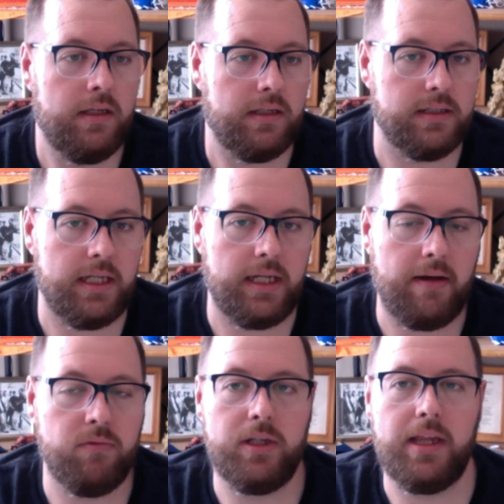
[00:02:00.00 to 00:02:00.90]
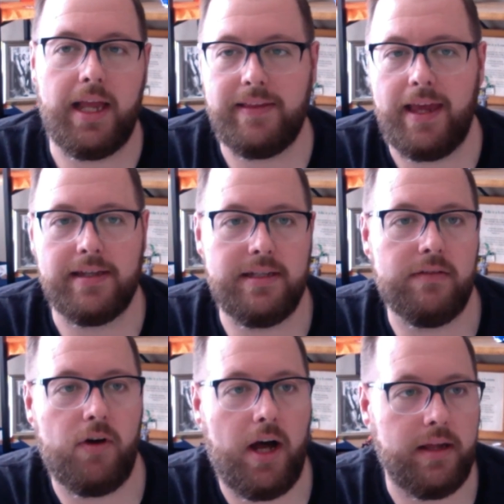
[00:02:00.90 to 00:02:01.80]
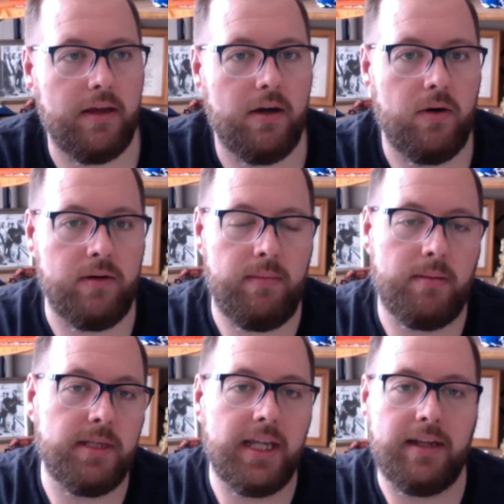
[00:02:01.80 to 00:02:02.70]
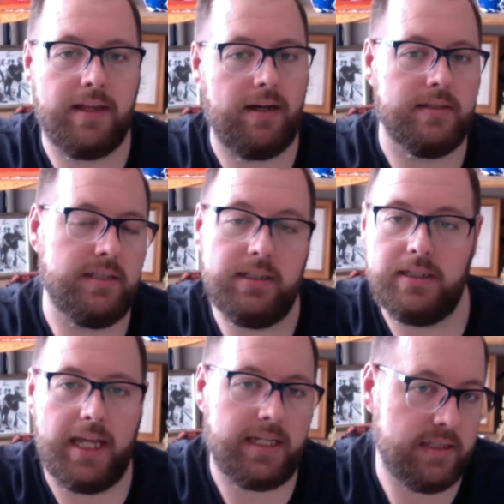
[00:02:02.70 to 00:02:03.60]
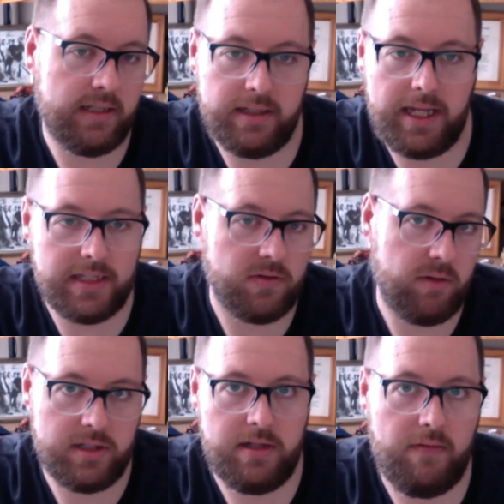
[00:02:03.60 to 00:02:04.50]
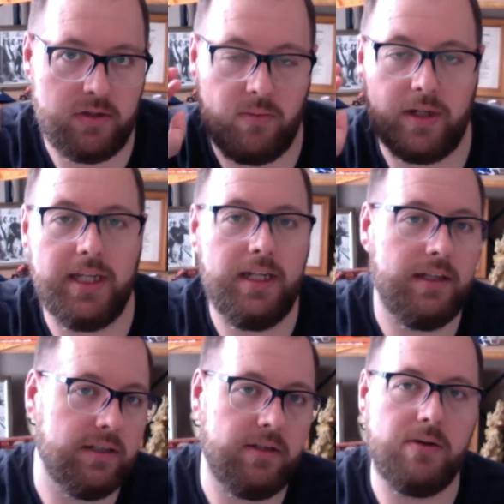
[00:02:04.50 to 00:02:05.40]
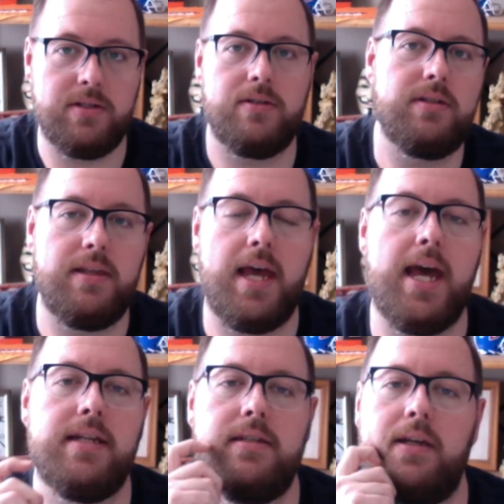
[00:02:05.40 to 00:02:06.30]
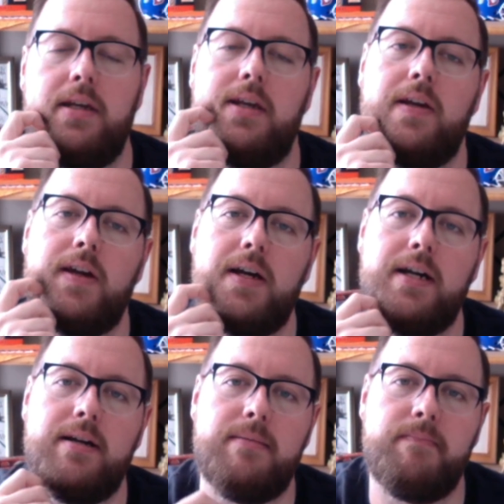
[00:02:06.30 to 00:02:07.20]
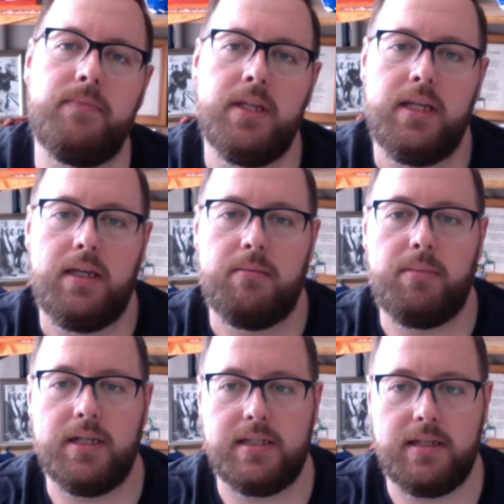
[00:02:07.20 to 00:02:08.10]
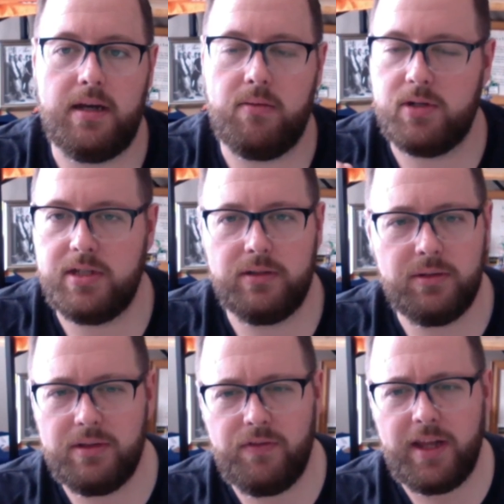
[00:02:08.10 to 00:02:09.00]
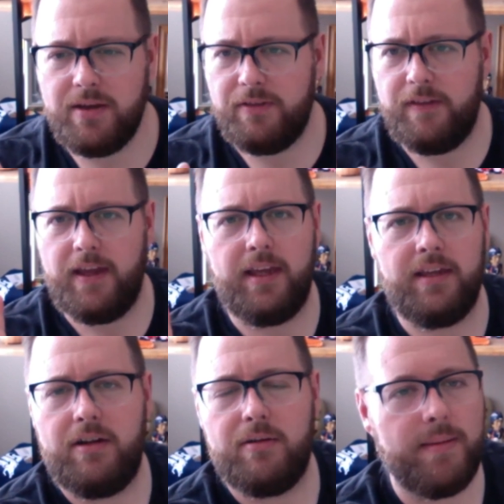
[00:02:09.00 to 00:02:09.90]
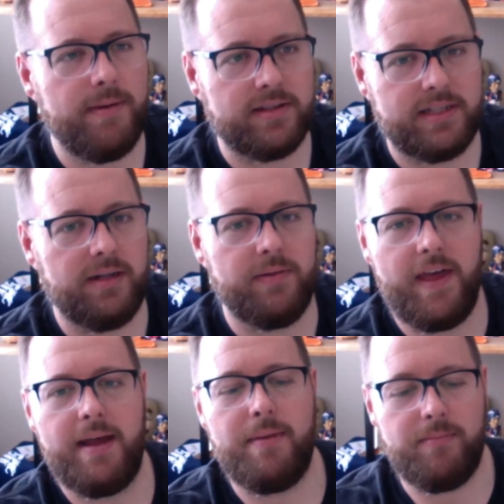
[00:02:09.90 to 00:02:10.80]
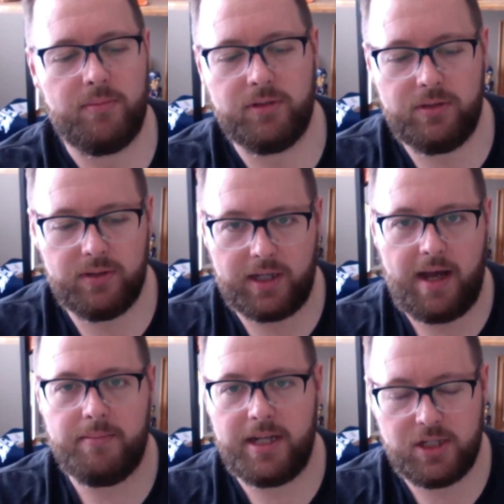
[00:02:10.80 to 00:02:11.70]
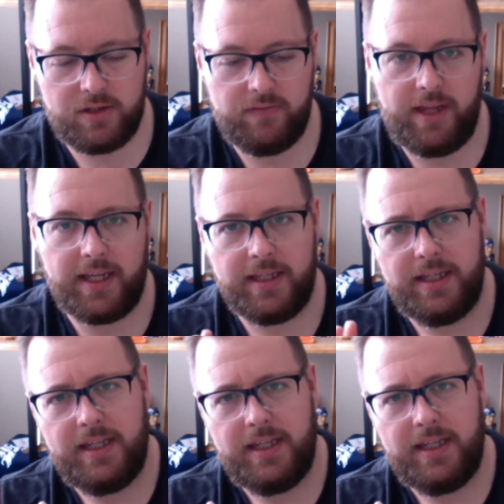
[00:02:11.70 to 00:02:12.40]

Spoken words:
because I really like the idea of audio and maybe getting that onto Alexa and that sort of stuff. So we're getting closer to that, but we're still doing the video thing. Maybe I'll stick with that. Maybe we'll do a combination of like